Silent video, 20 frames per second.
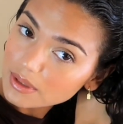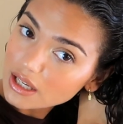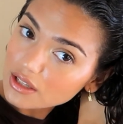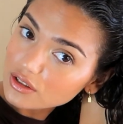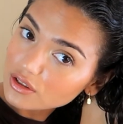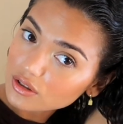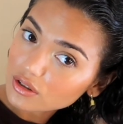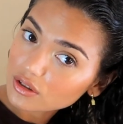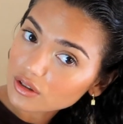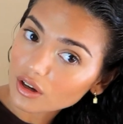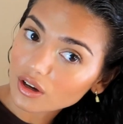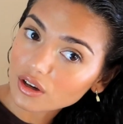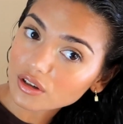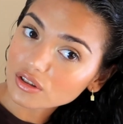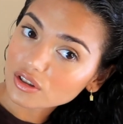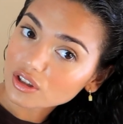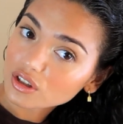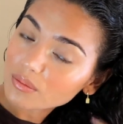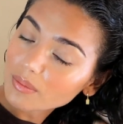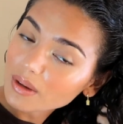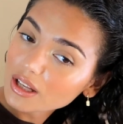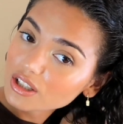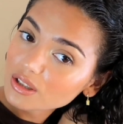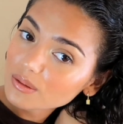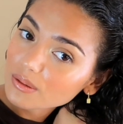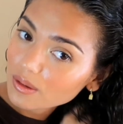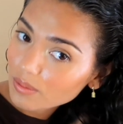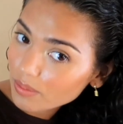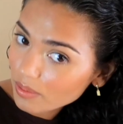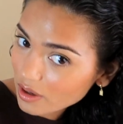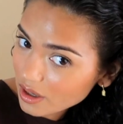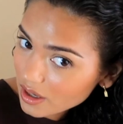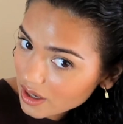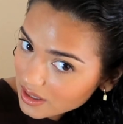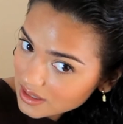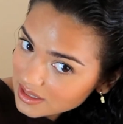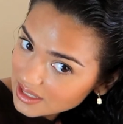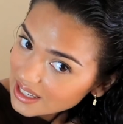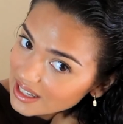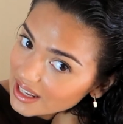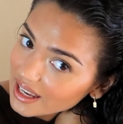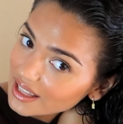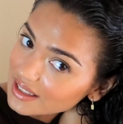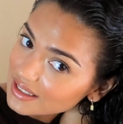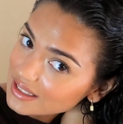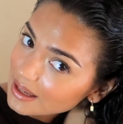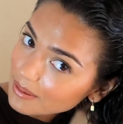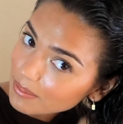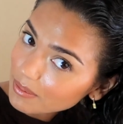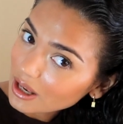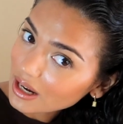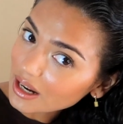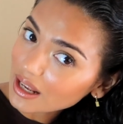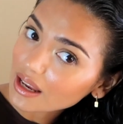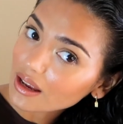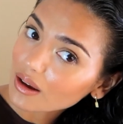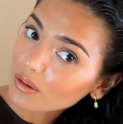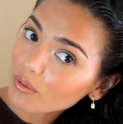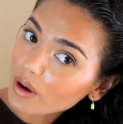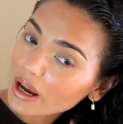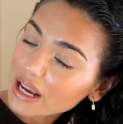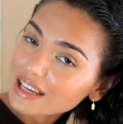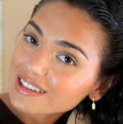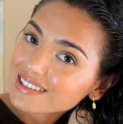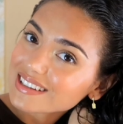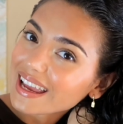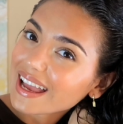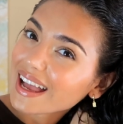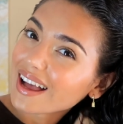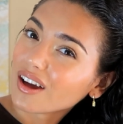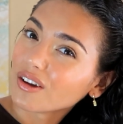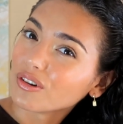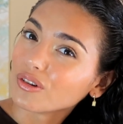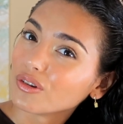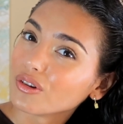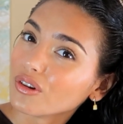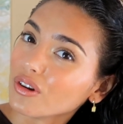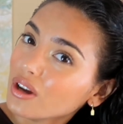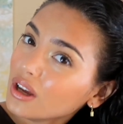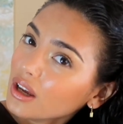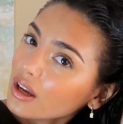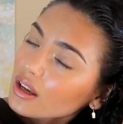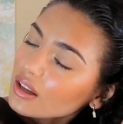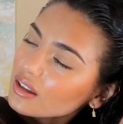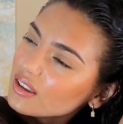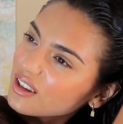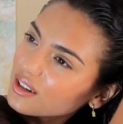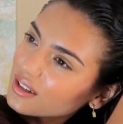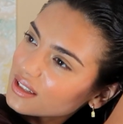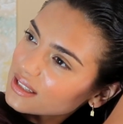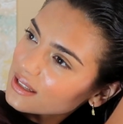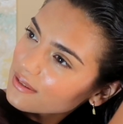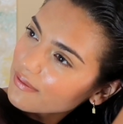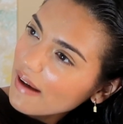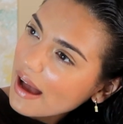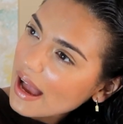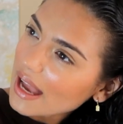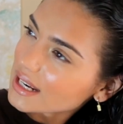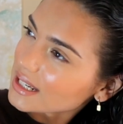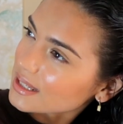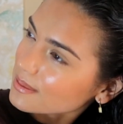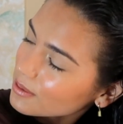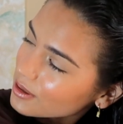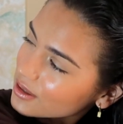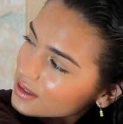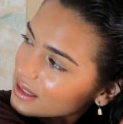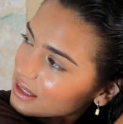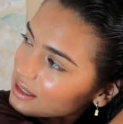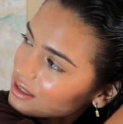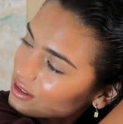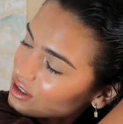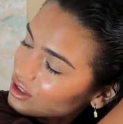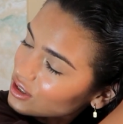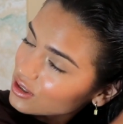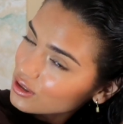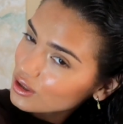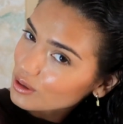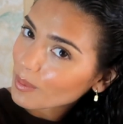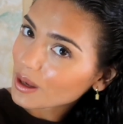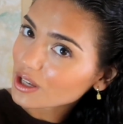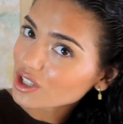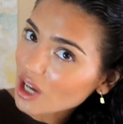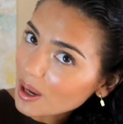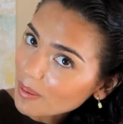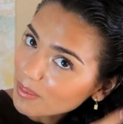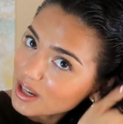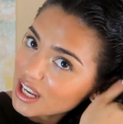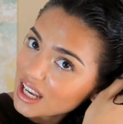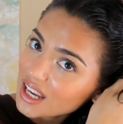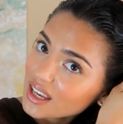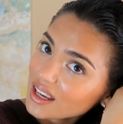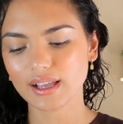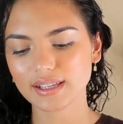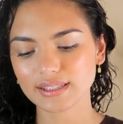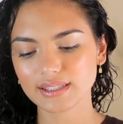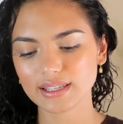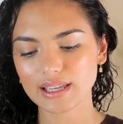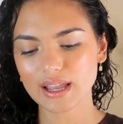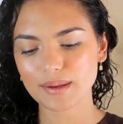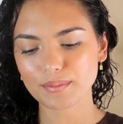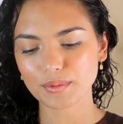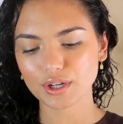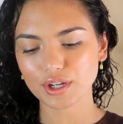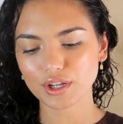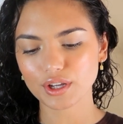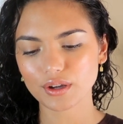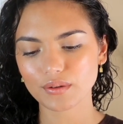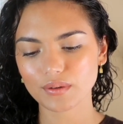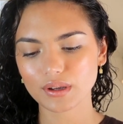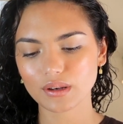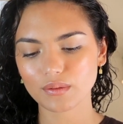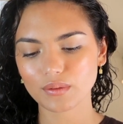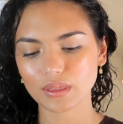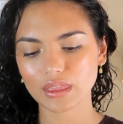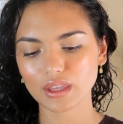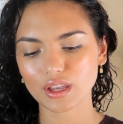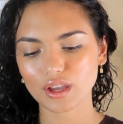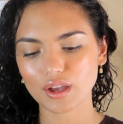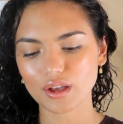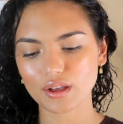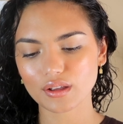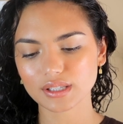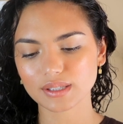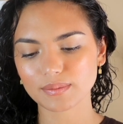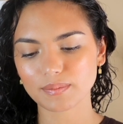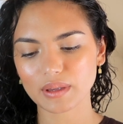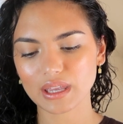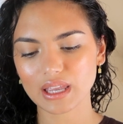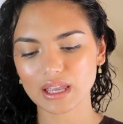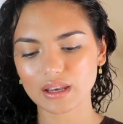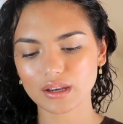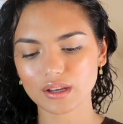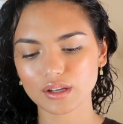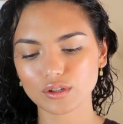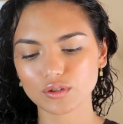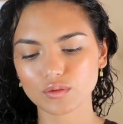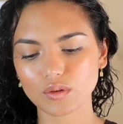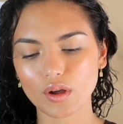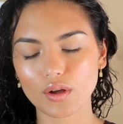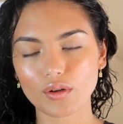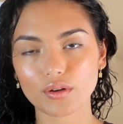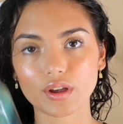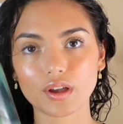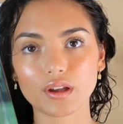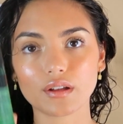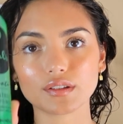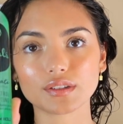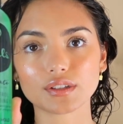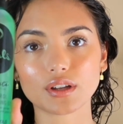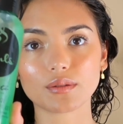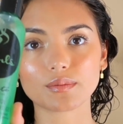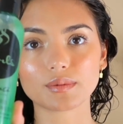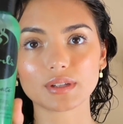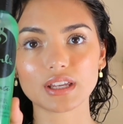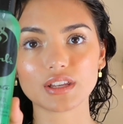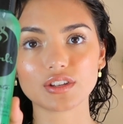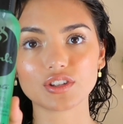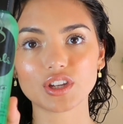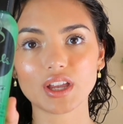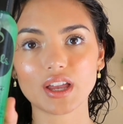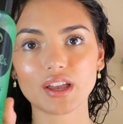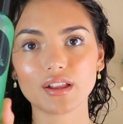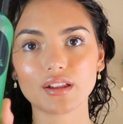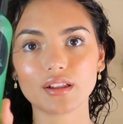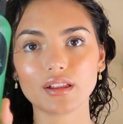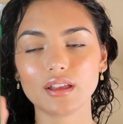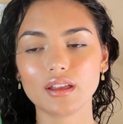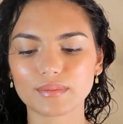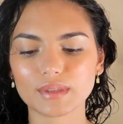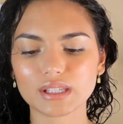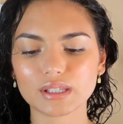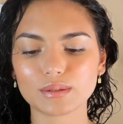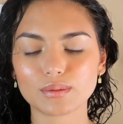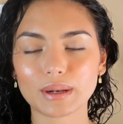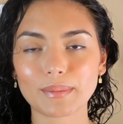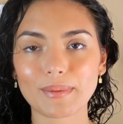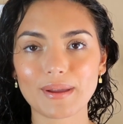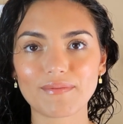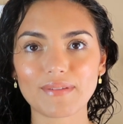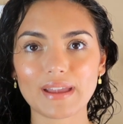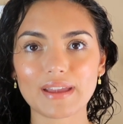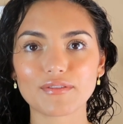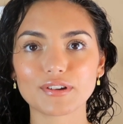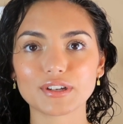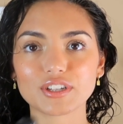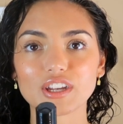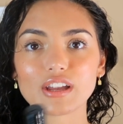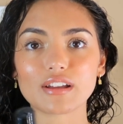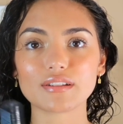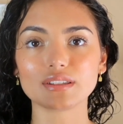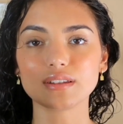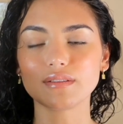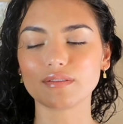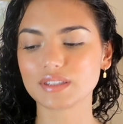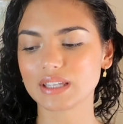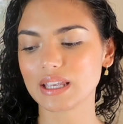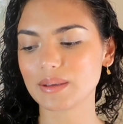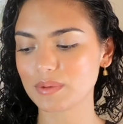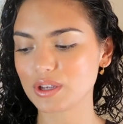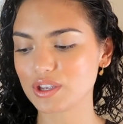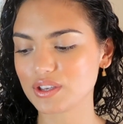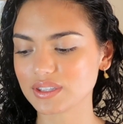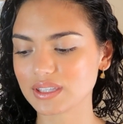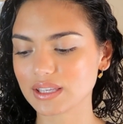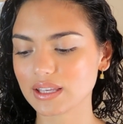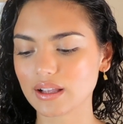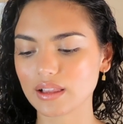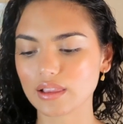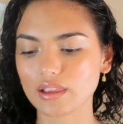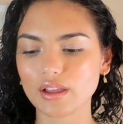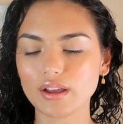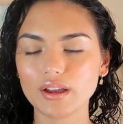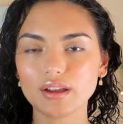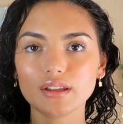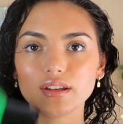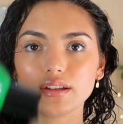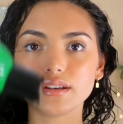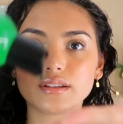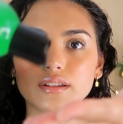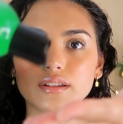I do go too much with product and it ends up getting weighed down or not as defined because there's just too much happening. Lastly, I'm going to go in with the Curls Beat and Control Curl Sculpting Gel. This is one of my favorite gels. You've seen me use it a lot.